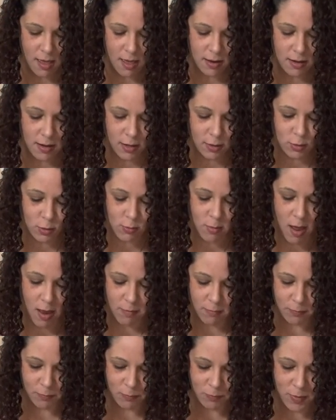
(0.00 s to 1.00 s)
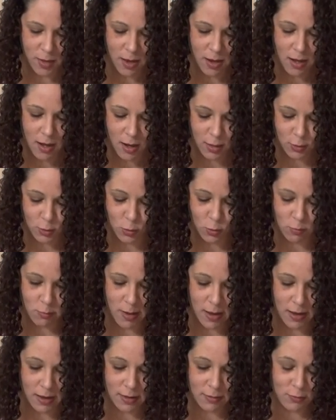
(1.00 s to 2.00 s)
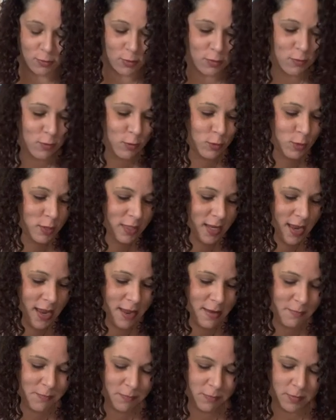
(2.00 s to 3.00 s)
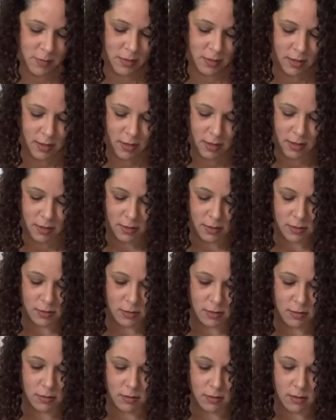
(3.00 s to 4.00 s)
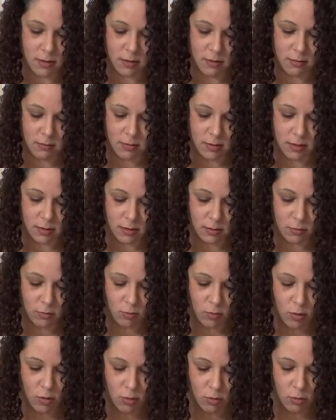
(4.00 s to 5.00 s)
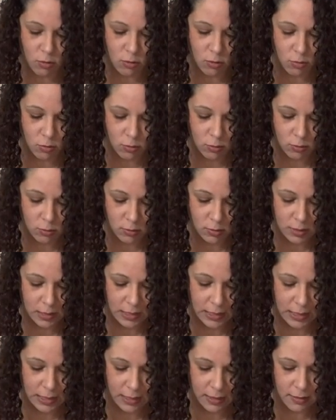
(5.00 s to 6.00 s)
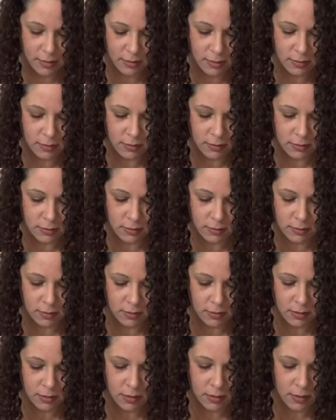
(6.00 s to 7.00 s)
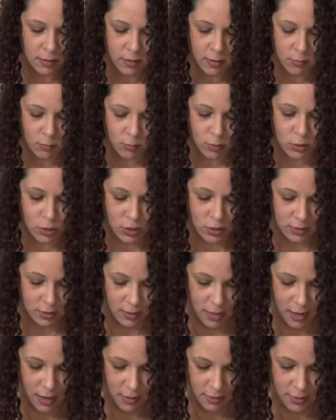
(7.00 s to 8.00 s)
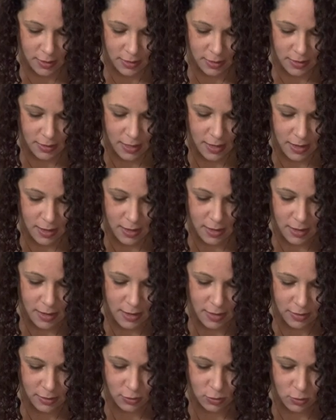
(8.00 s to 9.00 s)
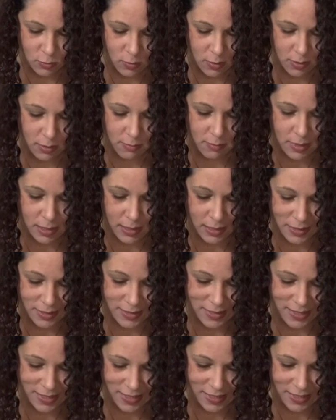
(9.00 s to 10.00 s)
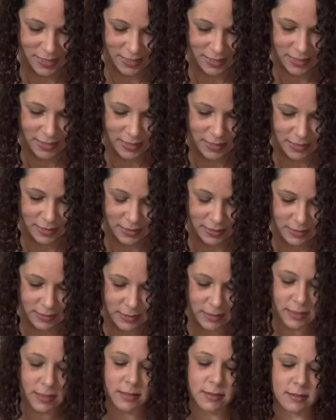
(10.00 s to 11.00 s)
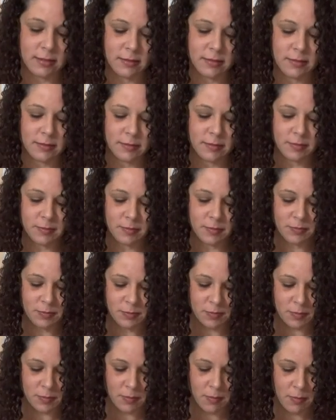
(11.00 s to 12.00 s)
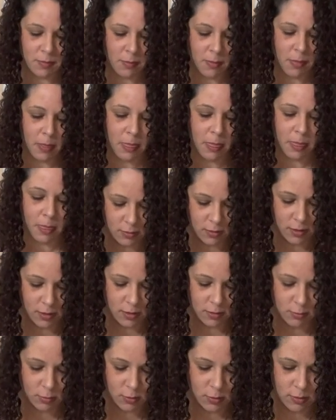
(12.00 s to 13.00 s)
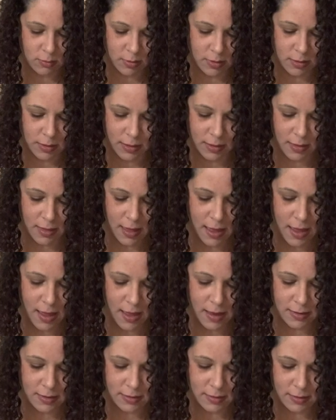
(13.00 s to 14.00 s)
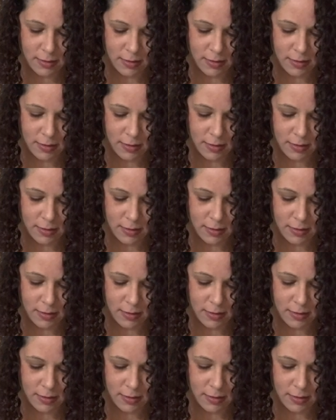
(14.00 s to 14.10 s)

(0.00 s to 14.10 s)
Not too bad. Not too bad for the first time. So then we're gonna roll in. Pushing down, it said, because you wanna make it tight. I think it's supposed to be like that.